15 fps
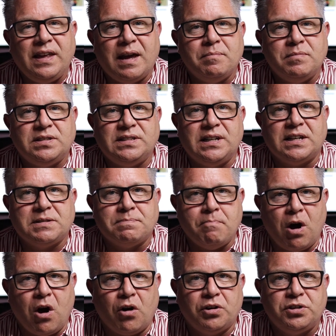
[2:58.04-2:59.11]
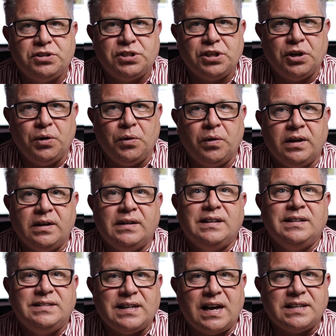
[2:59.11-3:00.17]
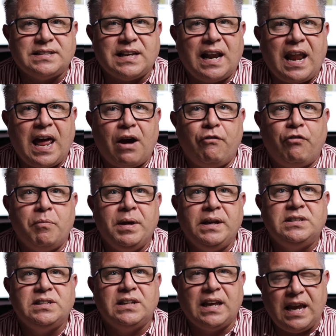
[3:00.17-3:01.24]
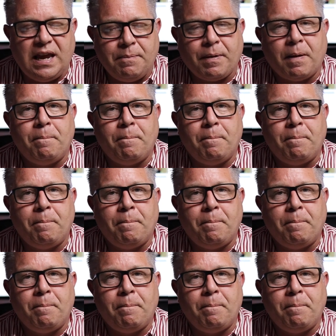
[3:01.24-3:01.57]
the M6 Mark II does allow for me to keep